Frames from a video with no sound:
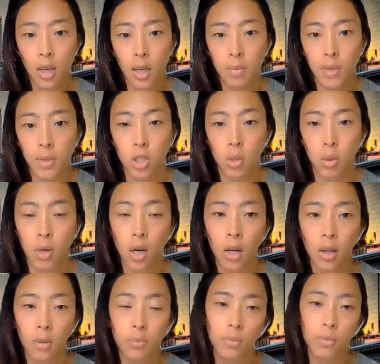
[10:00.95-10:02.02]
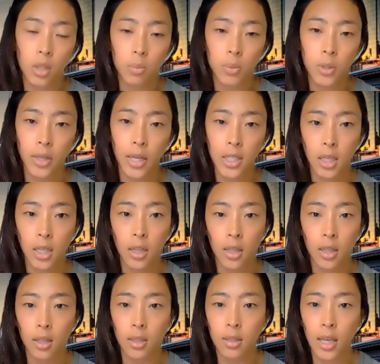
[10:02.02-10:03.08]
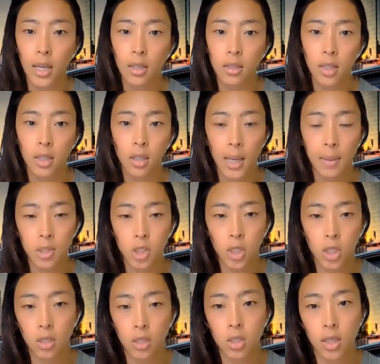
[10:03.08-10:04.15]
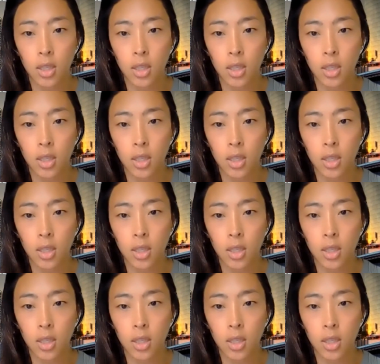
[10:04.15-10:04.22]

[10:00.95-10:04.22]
make sure we're all progressing on that climate change